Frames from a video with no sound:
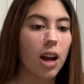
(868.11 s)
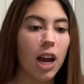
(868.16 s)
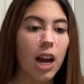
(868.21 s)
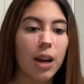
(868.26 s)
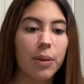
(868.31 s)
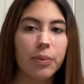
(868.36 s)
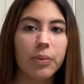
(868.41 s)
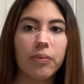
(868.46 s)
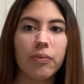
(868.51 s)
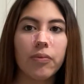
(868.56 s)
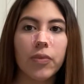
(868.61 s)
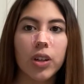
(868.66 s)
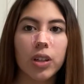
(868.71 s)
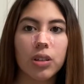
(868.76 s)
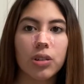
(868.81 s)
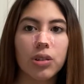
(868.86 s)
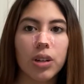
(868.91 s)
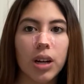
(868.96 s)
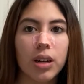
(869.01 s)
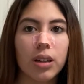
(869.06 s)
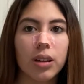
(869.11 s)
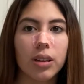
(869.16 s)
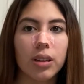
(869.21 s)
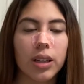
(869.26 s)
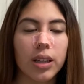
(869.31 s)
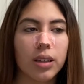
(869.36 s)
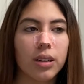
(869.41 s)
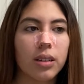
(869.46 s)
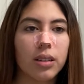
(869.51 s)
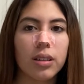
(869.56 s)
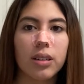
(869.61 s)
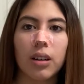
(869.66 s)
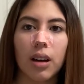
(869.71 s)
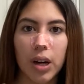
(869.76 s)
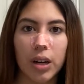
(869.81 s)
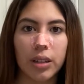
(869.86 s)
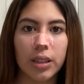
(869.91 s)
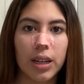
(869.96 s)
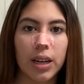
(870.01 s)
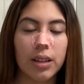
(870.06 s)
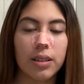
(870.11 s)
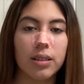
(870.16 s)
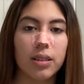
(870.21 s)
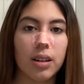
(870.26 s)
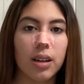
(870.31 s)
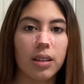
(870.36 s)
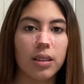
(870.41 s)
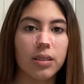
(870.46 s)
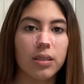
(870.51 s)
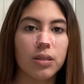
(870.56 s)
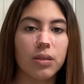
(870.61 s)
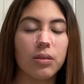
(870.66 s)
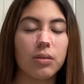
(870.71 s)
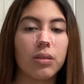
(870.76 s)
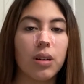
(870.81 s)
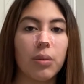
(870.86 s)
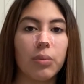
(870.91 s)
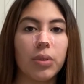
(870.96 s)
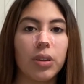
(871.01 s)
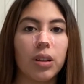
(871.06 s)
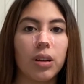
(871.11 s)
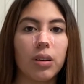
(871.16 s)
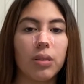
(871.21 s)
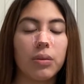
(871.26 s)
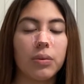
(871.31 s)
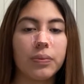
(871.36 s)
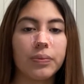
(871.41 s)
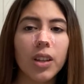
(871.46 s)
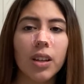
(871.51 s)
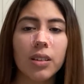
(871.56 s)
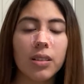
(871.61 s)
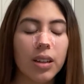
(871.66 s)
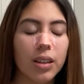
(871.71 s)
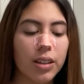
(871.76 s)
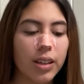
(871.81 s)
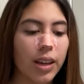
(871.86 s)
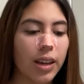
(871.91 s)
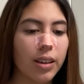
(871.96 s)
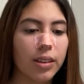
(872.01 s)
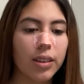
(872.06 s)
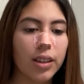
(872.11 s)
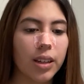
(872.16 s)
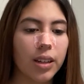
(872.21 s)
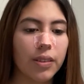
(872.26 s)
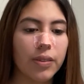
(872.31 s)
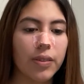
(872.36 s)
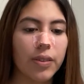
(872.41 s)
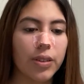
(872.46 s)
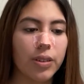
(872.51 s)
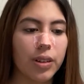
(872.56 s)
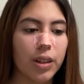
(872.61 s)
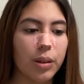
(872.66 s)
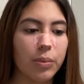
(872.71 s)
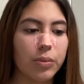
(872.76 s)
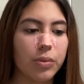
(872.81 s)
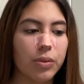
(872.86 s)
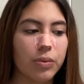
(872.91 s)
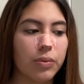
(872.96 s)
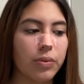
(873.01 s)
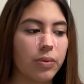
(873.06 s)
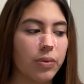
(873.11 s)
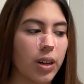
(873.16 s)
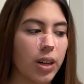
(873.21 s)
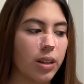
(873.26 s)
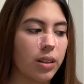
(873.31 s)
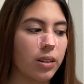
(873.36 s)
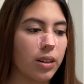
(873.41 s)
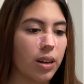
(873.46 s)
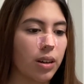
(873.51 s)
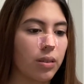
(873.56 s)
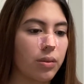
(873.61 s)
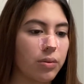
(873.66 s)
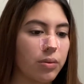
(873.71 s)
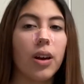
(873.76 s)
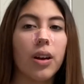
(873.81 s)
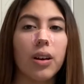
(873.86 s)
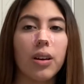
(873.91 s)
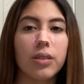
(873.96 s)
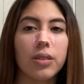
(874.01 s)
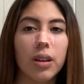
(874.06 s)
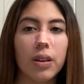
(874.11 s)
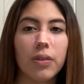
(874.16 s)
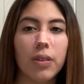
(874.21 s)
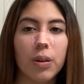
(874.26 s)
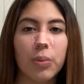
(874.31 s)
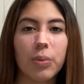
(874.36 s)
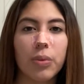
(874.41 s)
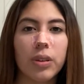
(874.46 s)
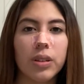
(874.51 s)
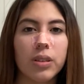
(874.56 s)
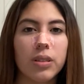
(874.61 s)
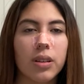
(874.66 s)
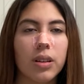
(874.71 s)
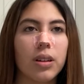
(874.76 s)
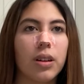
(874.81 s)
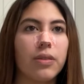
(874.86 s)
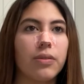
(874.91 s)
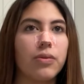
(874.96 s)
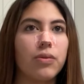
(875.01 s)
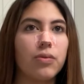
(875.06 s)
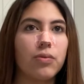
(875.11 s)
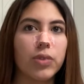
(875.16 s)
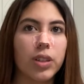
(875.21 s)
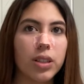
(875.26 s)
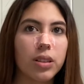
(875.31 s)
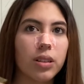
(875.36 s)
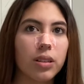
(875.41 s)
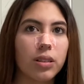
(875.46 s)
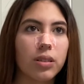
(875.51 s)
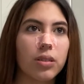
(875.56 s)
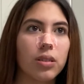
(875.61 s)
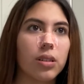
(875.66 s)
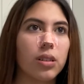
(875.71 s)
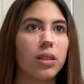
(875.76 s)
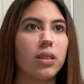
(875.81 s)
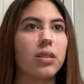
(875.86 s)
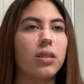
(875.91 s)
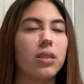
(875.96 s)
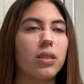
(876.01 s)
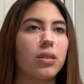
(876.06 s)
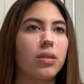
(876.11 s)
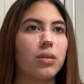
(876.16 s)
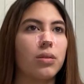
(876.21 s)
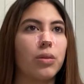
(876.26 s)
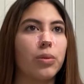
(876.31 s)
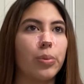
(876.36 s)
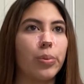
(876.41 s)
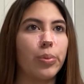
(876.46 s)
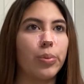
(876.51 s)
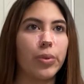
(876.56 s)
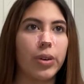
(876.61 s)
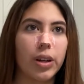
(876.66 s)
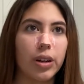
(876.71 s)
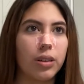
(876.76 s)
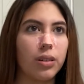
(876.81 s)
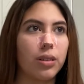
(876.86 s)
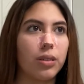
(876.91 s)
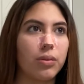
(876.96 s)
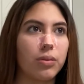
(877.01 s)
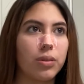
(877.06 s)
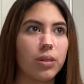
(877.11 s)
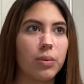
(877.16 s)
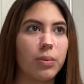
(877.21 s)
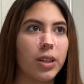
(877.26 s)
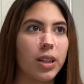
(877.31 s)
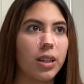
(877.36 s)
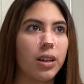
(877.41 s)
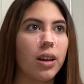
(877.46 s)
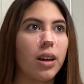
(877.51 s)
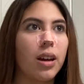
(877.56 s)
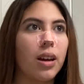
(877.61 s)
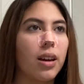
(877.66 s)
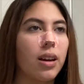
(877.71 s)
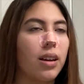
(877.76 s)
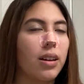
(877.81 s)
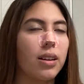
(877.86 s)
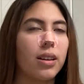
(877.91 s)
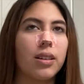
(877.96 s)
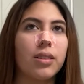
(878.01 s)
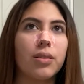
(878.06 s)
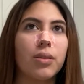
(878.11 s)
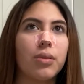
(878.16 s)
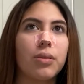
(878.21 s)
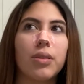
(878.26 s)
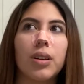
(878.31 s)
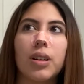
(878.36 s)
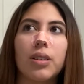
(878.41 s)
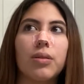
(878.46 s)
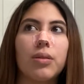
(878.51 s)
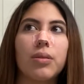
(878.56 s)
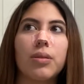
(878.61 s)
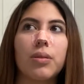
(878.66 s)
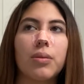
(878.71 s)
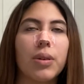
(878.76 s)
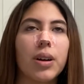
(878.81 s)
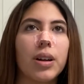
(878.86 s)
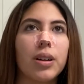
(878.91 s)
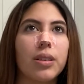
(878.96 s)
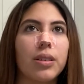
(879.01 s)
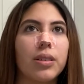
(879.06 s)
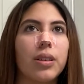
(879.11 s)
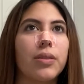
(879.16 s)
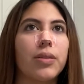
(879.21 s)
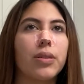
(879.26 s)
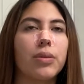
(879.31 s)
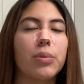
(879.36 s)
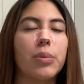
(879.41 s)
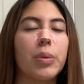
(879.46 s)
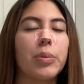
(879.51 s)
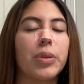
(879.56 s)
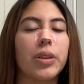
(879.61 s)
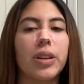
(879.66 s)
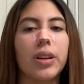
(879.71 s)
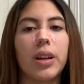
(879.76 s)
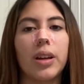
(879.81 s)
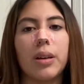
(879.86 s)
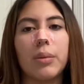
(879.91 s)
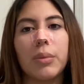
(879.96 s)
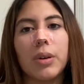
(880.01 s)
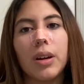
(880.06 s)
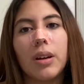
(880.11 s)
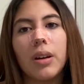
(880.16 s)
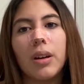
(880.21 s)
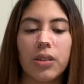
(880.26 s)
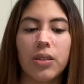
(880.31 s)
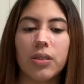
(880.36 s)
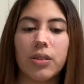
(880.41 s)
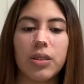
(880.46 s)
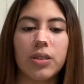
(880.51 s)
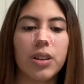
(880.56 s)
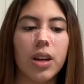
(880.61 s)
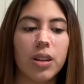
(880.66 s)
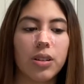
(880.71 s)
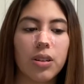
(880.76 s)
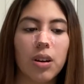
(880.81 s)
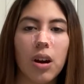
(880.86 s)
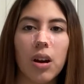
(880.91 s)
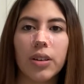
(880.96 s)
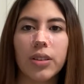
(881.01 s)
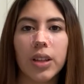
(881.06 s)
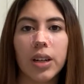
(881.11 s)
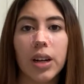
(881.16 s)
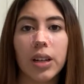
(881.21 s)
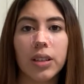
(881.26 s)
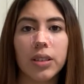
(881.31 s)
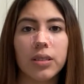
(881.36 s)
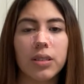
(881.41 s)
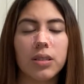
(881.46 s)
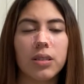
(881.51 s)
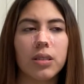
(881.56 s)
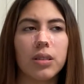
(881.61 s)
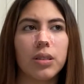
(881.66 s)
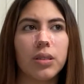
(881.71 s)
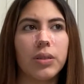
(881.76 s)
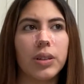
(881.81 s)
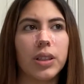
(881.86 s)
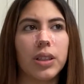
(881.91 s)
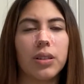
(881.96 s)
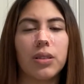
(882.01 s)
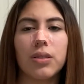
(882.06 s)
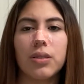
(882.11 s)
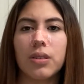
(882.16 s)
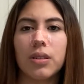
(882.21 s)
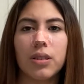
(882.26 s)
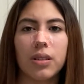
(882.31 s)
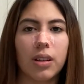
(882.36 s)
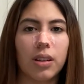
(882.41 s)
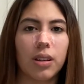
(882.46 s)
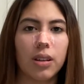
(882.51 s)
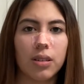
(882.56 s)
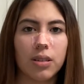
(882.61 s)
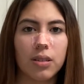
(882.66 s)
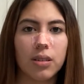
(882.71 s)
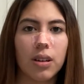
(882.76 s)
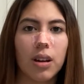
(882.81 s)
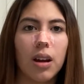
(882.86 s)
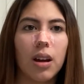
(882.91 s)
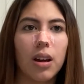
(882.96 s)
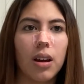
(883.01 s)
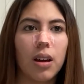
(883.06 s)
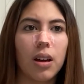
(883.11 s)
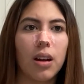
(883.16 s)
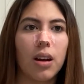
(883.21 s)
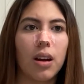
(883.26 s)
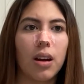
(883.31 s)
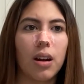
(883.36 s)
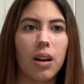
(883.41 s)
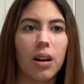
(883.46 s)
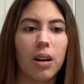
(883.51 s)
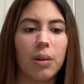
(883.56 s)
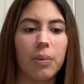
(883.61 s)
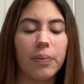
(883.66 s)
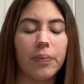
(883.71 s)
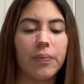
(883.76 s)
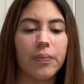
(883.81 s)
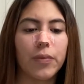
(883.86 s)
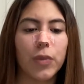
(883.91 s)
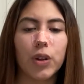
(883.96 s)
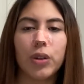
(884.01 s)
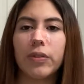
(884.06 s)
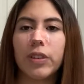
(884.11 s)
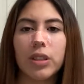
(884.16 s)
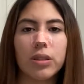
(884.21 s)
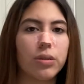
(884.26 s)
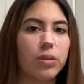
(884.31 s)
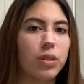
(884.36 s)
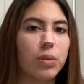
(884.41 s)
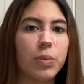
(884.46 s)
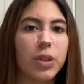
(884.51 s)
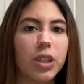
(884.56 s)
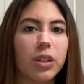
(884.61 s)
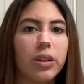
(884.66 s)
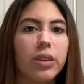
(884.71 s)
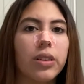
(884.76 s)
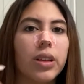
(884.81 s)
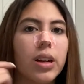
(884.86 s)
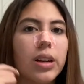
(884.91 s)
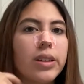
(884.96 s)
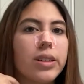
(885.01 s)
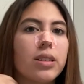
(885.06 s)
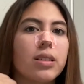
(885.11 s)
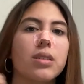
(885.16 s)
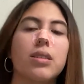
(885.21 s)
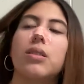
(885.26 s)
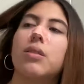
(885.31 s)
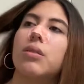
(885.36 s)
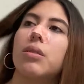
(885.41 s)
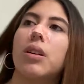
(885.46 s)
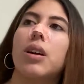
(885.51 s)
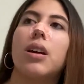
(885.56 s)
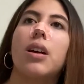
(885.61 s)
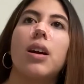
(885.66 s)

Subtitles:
I'm going to try to link podcasts that I listen to down below because I can't think of their names right now. The self-help ones that I've recently started listening to are brand new to me. I don't know why I never remember the name. There's a TED Talk that I listen to, and then there's like this motivational speaker that I listen to.